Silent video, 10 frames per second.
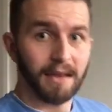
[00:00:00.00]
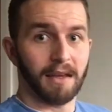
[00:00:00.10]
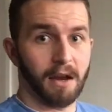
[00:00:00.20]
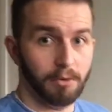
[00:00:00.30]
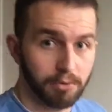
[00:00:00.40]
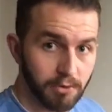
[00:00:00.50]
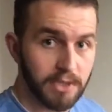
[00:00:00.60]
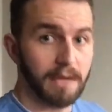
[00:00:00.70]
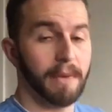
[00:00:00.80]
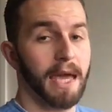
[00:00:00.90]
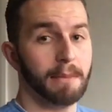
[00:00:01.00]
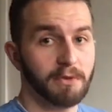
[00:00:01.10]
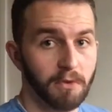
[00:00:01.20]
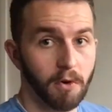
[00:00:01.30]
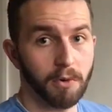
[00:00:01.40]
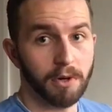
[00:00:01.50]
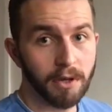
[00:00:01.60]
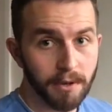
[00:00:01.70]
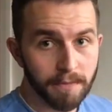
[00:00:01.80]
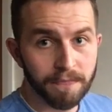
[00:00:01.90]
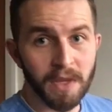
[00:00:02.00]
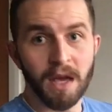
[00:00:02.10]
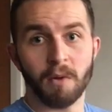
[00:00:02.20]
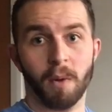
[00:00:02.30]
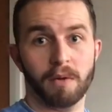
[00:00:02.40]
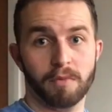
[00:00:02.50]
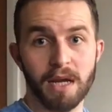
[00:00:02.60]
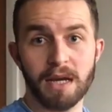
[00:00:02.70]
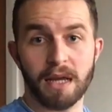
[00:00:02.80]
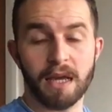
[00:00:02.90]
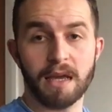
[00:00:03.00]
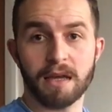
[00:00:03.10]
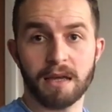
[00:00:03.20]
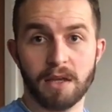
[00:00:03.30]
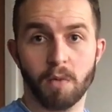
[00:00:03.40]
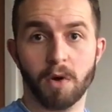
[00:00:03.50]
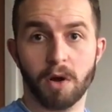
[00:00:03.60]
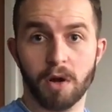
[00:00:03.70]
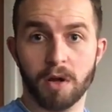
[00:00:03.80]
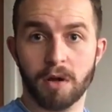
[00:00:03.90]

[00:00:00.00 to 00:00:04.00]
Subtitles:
you know, thrusting my hips forward. When really you want to